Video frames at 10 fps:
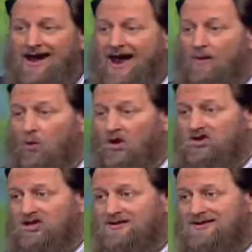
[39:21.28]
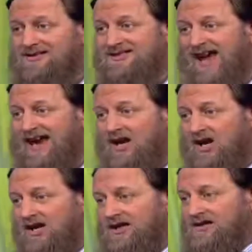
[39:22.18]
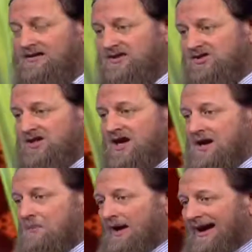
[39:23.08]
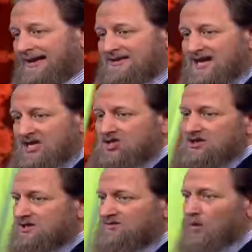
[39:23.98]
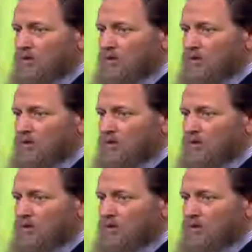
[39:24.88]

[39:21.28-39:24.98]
and watching this and learning this. My intention is for